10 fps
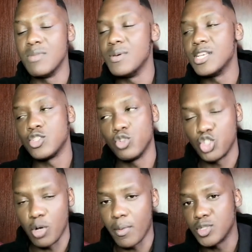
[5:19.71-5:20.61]
maybe there's no
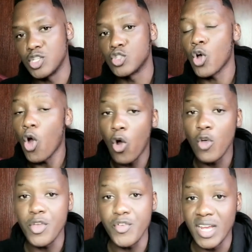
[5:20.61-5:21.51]
job opportunities,
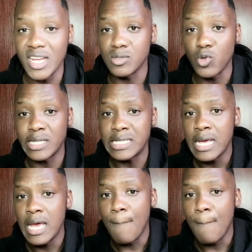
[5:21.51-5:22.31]
or they realize, what,